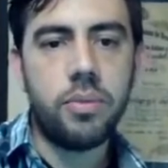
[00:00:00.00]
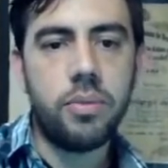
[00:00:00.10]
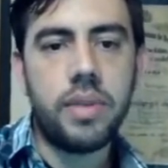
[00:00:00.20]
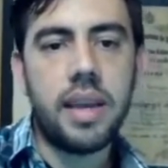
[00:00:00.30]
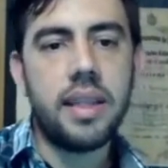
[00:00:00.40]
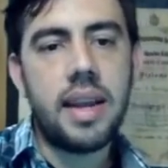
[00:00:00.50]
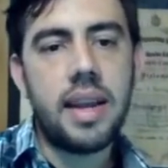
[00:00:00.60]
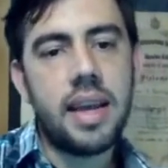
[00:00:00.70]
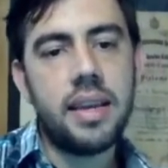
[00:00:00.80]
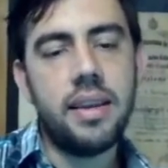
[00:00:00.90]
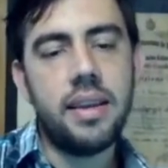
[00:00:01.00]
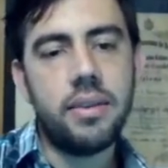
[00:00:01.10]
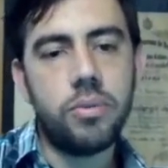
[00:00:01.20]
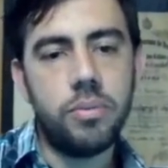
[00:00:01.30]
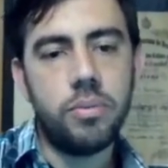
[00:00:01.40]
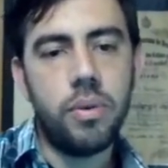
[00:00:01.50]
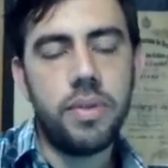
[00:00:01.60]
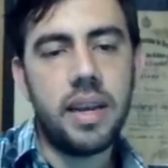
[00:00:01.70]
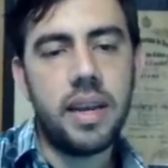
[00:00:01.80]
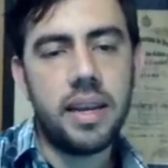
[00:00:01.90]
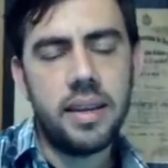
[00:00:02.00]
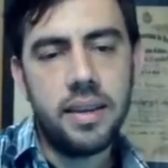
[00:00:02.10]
take the knight here to move the knight.